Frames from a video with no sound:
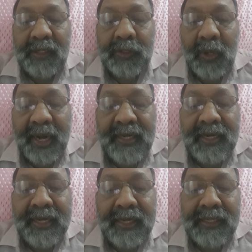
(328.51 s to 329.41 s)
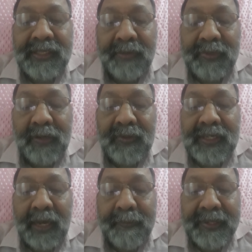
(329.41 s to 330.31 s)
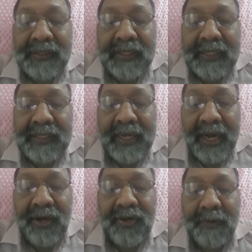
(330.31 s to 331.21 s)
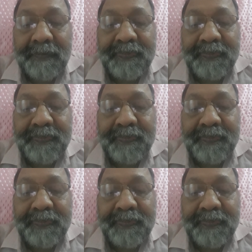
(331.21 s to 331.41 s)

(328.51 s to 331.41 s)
So writing is something which happens at the end.